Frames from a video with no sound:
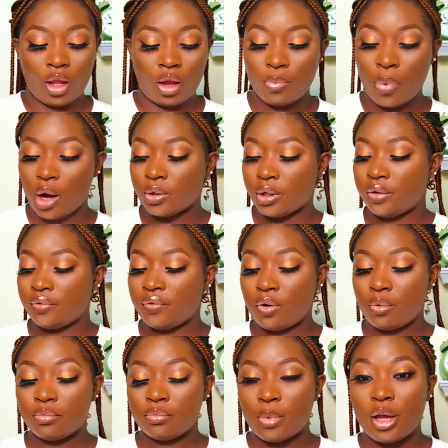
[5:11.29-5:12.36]
powder
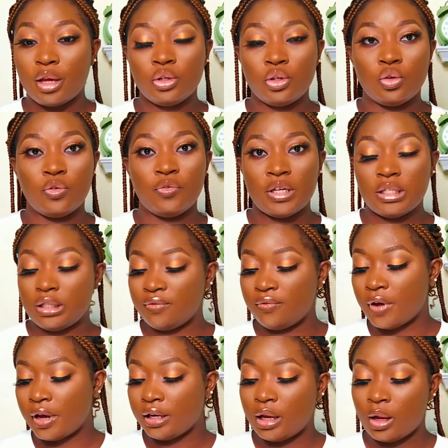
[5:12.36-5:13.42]
from my, face
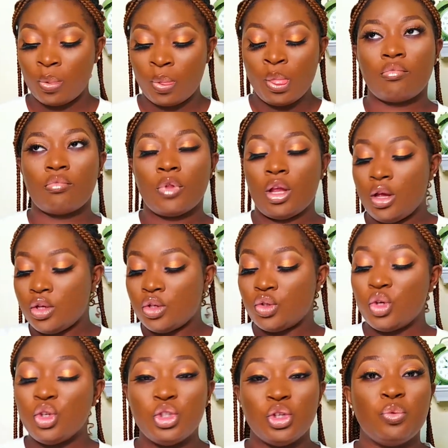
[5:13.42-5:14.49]
definer. So
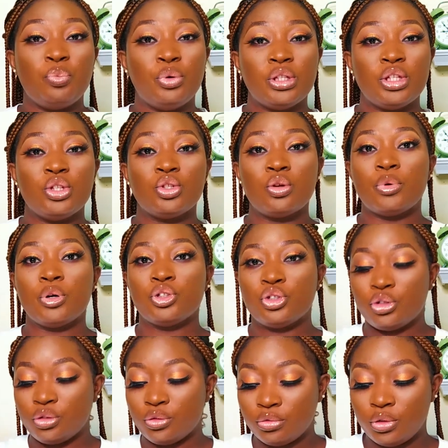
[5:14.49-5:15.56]
you shouldn't put in so much,
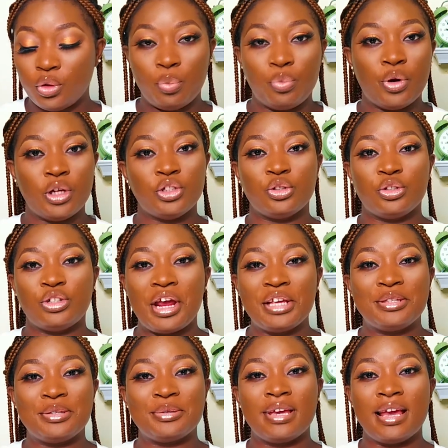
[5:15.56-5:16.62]
pressure trying
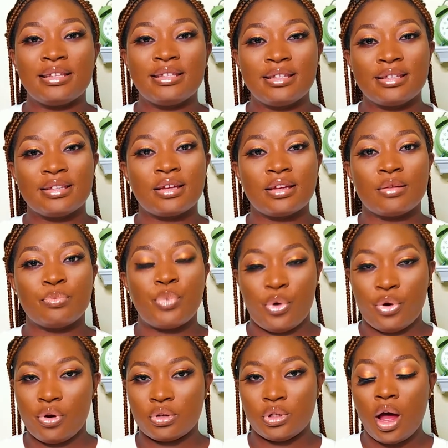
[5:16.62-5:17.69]
to get
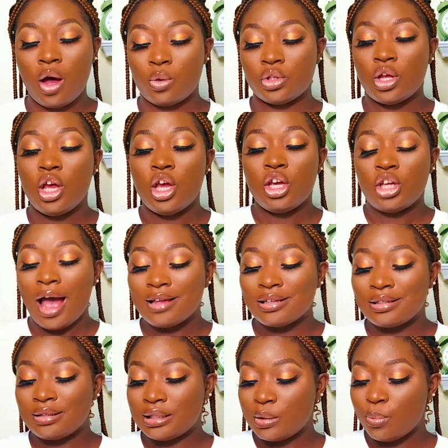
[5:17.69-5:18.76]
product out.
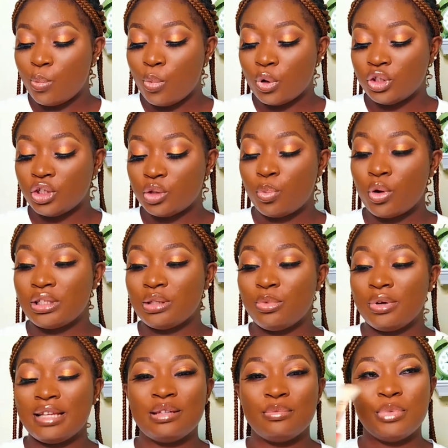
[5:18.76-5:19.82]
As much as possible,
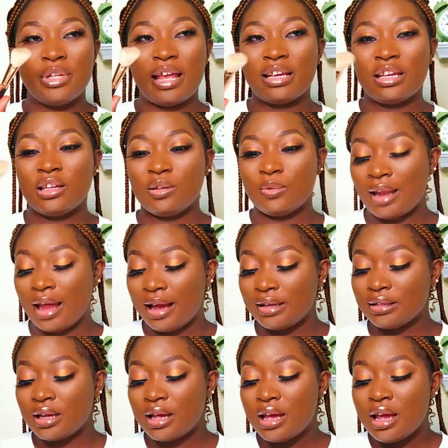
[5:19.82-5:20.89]
let it be like, light